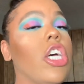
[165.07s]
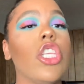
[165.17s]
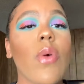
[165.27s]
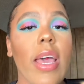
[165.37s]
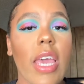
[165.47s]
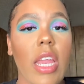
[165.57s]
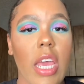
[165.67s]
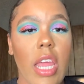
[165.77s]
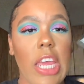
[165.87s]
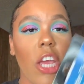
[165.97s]
So I can
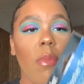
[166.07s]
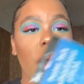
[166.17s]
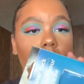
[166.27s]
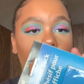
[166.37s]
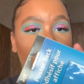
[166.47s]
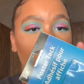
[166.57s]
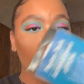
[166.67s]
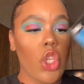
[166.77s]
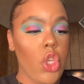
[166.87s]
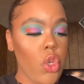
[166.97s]
adhere my
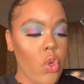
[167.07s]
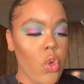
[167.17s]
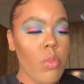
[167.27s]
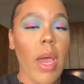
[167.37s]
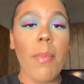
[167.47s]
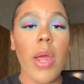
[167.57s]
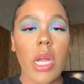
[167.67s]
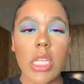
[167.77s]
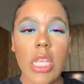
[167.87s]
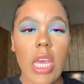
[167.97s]
nails to my
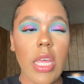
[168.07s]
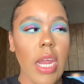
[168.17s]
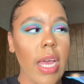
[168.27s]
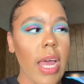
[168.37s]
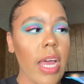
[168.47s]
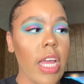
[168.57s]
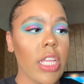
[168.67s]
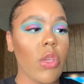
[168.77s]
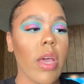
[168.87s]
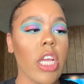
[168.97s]
practice hand that I got
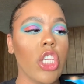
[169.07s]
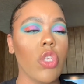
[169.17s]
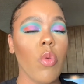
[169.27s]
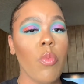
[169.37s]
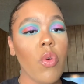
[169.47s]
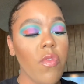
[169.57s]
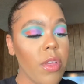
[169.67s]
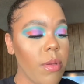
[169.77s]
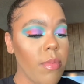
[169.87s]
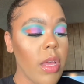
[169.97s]
so I can just remove
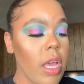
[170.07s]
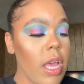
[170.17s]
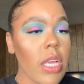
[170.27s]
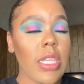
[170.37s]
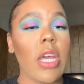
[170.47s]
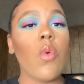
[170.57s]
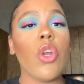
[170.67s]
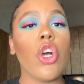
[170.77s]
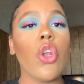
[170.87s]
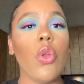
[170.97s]
them because I don't want
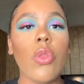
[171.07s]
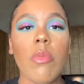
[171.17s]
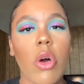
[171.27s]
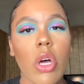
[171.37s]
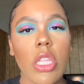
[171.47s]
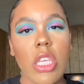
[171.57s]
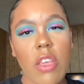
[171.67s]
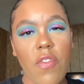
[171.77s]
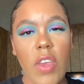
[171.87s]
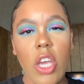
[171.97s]
to glue them onto the
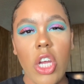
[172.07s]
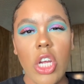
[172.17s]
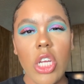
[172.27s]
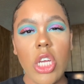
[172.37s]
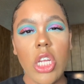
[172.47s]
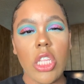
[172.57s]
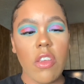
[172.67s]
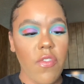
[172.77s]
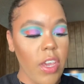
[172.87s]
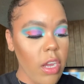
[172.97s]
finger, the
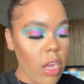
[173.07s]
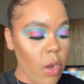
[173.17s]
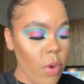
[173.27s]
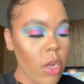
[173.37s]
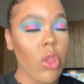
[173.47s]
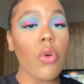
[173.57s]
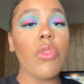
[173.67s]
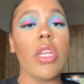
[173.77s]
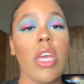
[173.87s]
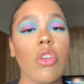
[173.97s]
finger. I don't want to glue
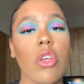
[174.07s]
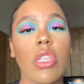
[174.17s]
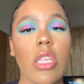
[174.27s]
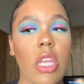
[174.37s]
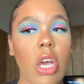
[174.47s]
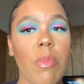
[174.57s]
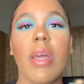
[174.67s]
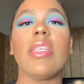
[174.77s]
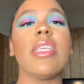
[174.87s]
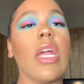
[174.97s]
the nails onto the nail
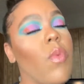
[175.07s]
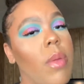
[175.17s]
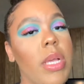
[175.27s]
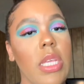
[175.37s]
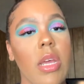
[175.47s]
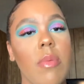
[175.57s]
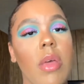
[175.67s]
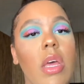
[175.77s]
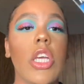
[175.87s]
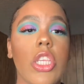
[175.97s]
beds because I don't want to mess it up.
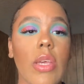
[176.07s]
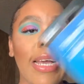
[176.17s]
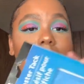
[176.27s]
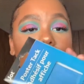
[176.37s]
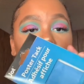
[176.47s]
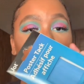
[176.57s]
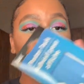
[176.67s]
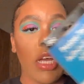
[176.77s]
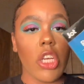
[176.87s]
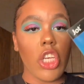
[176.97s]
So I got these from
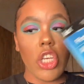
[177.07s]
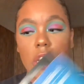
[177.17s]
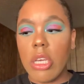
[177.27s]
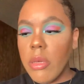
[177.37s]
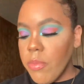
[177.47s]
Dollar Tree.